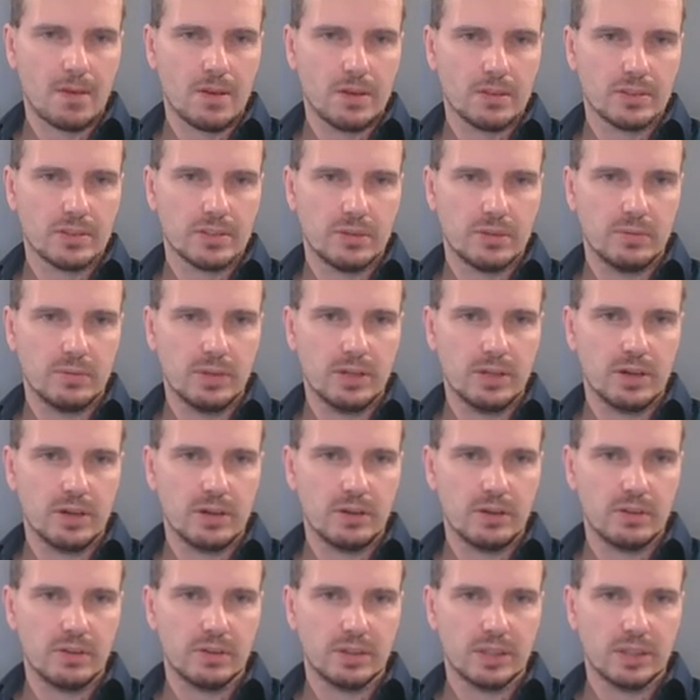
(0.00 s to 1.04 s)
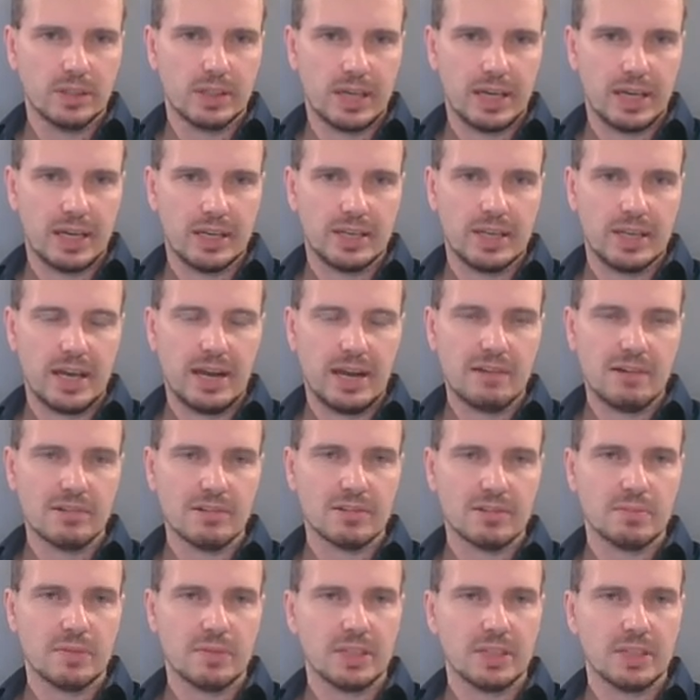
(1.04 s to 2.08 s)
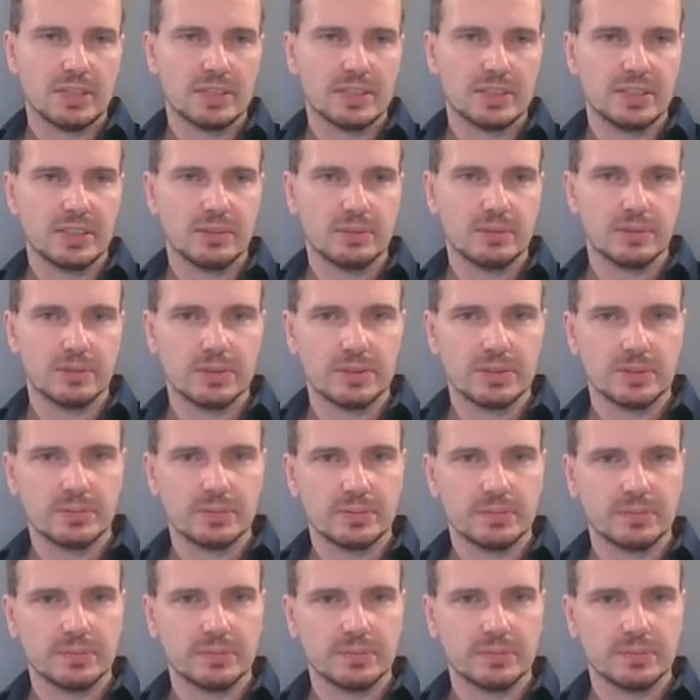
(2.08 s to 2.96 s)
So we are looking at an arithmetic sequence.